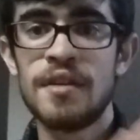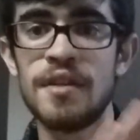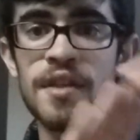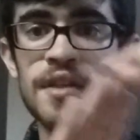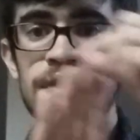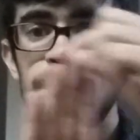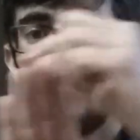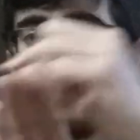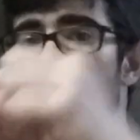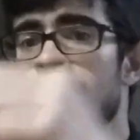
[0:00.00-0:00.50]

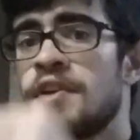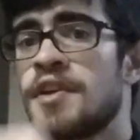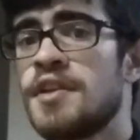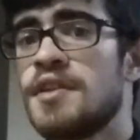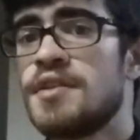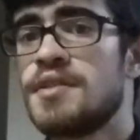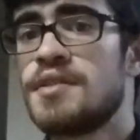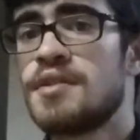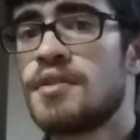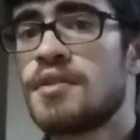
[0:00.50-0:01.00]
It's moving in
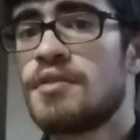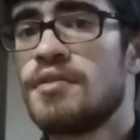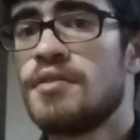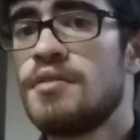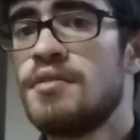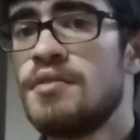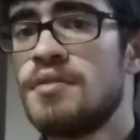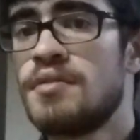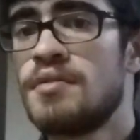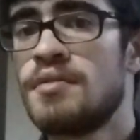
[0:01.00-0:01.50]
a
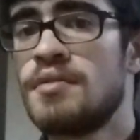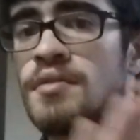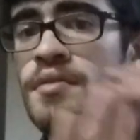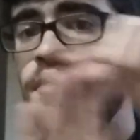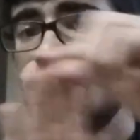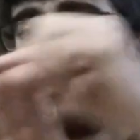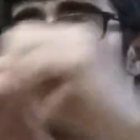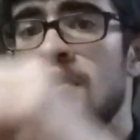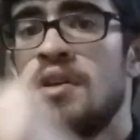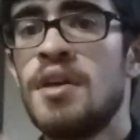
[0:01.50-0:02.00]
circle
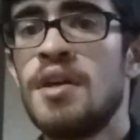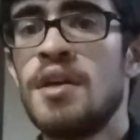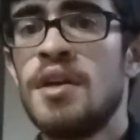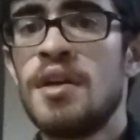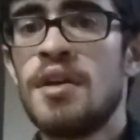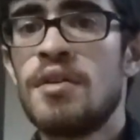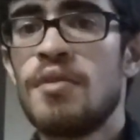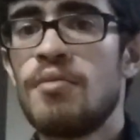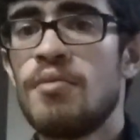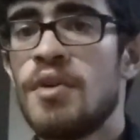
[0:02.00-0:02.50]

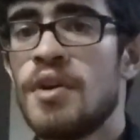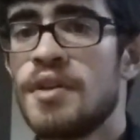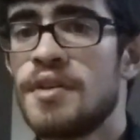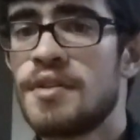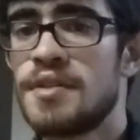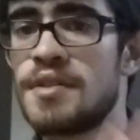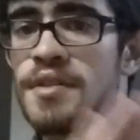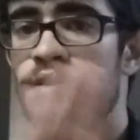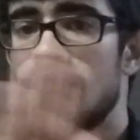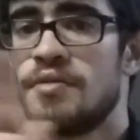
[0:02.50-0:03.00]
while
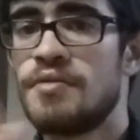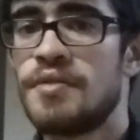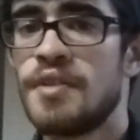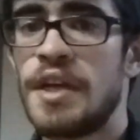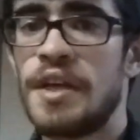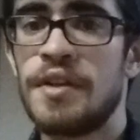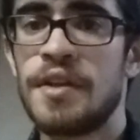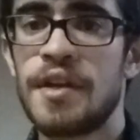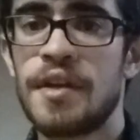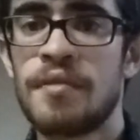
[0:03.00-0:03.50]
you're still
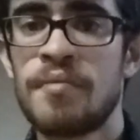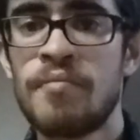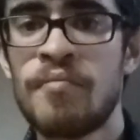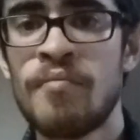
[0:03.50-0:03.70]
flailing.